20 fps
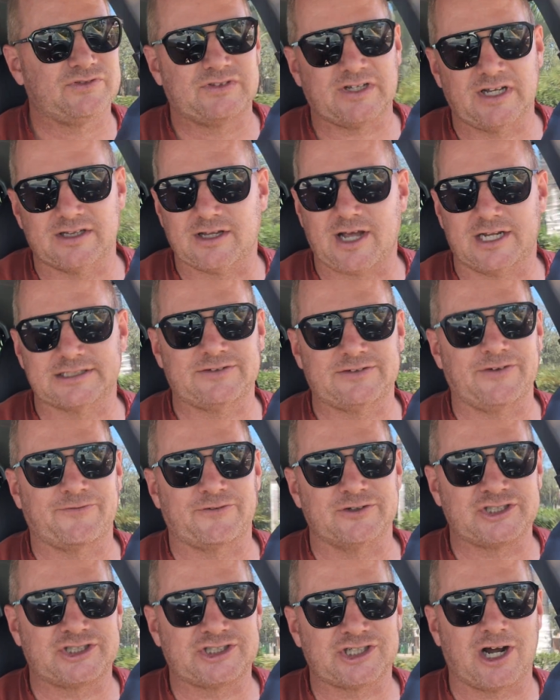Done lots of
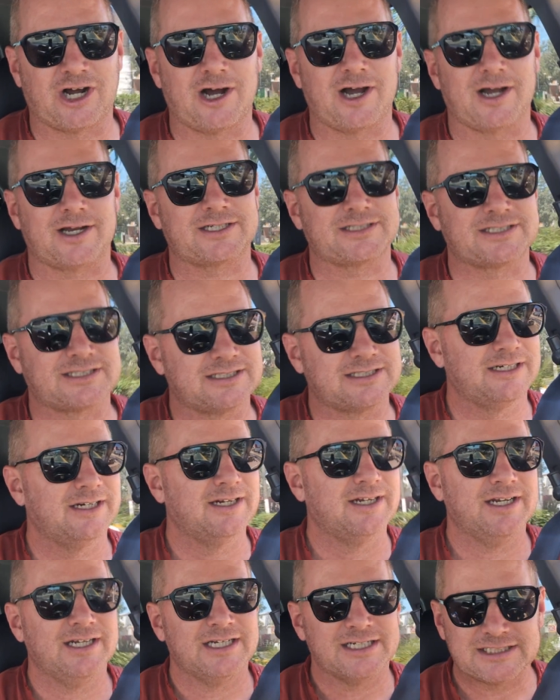different shocks.
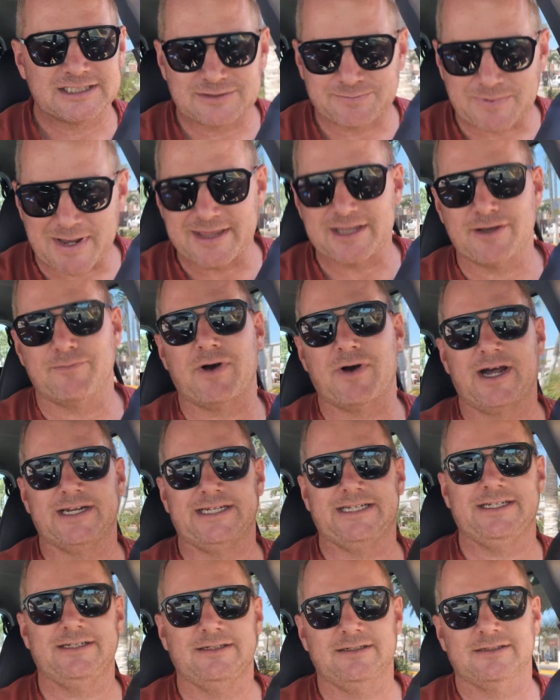Spend the
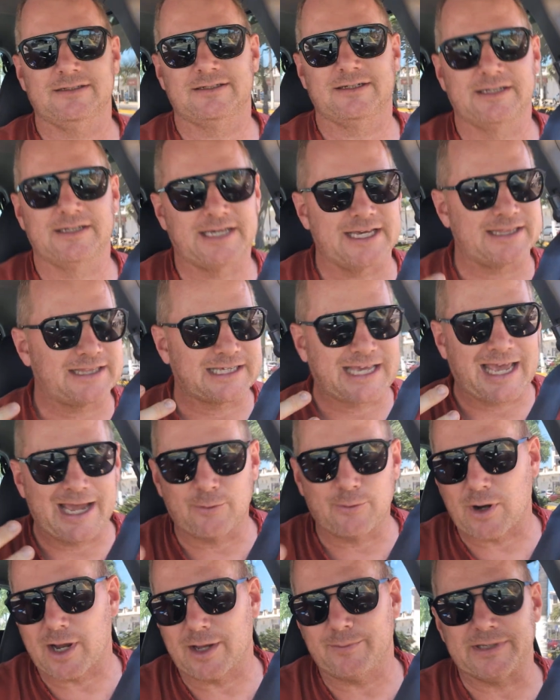money, get the
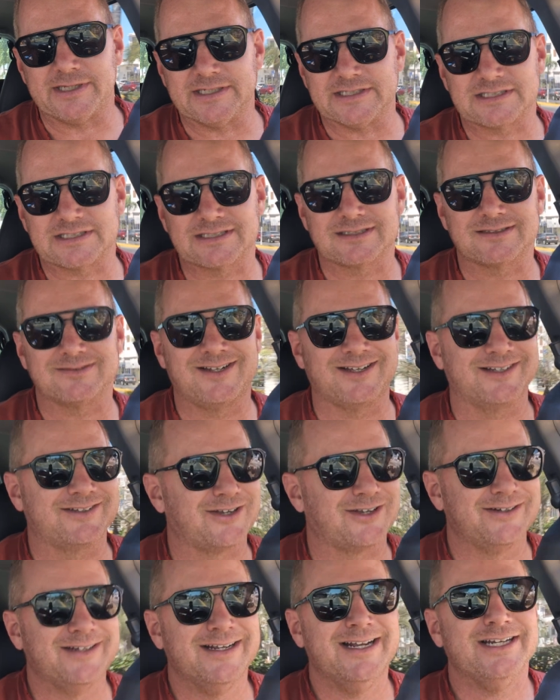KYBs.
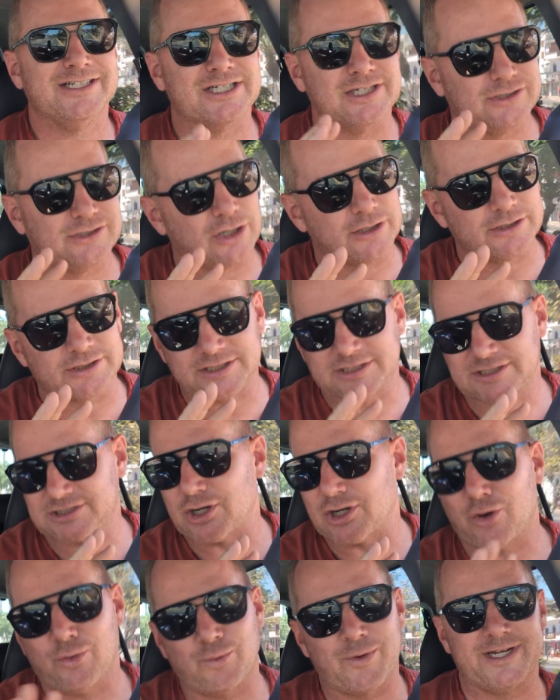Just
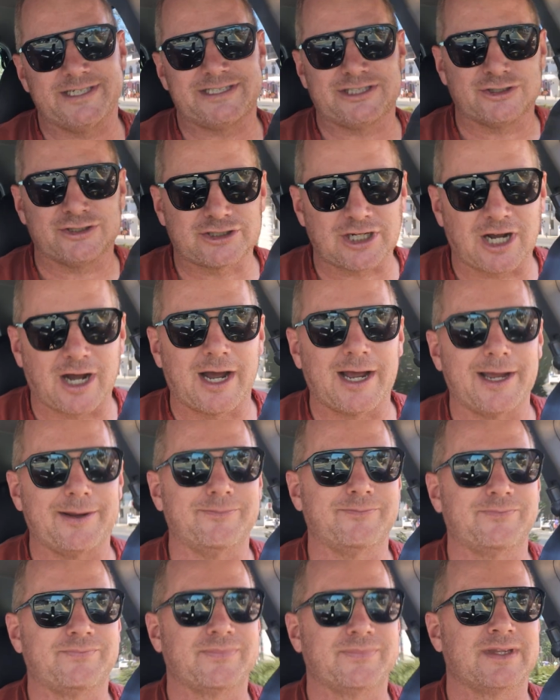don't waste your
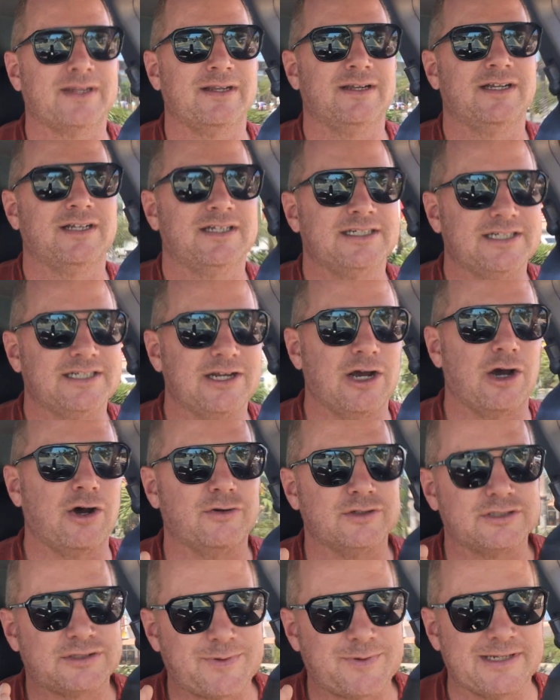time. You
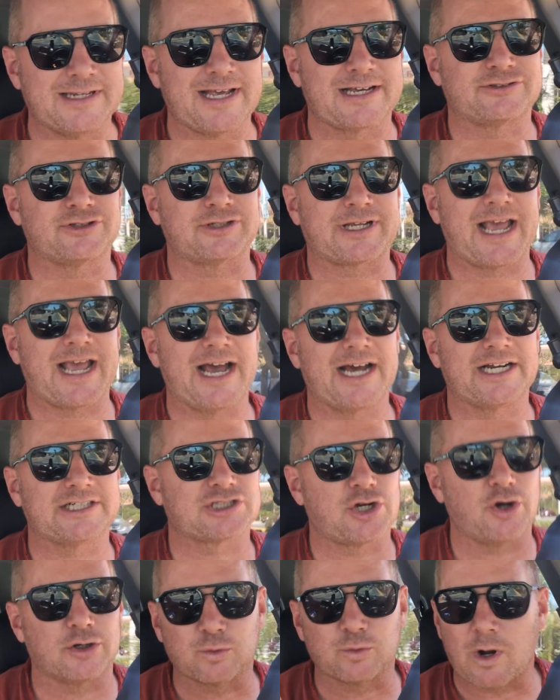know, spend extra
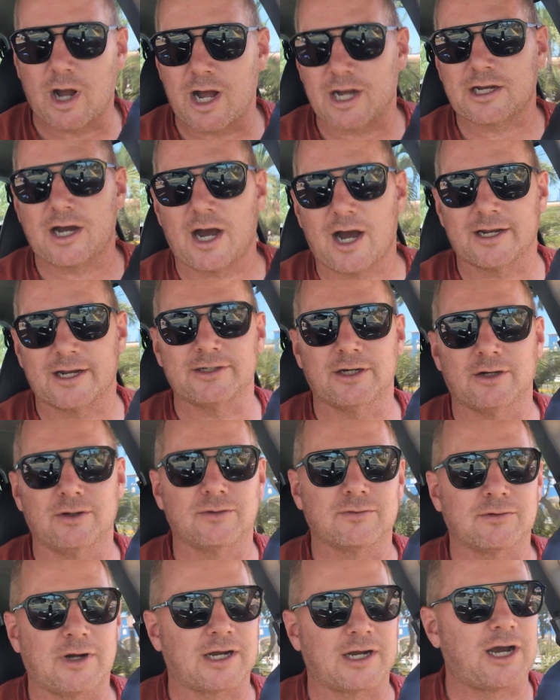cash, go on Rock
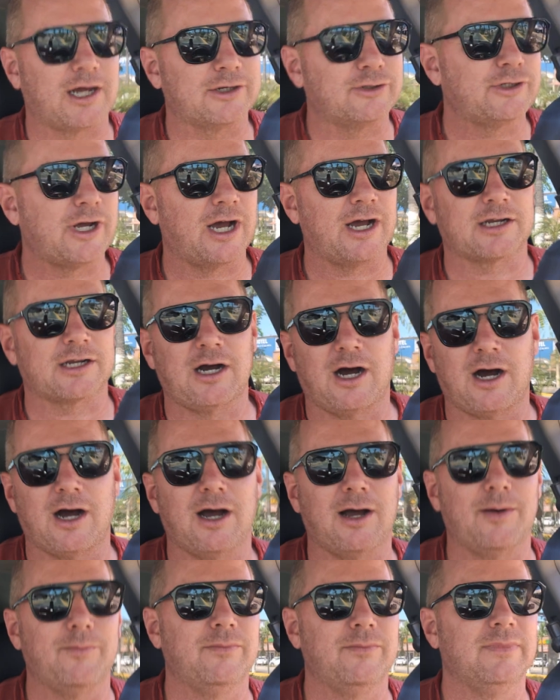Auto,
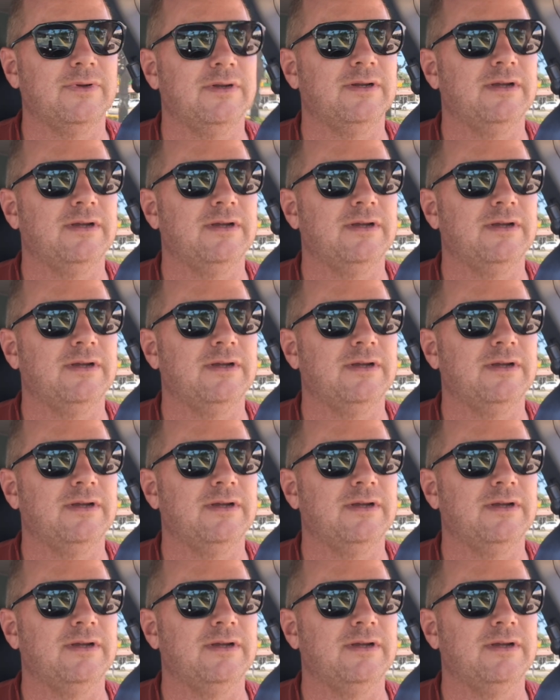rockauto.com.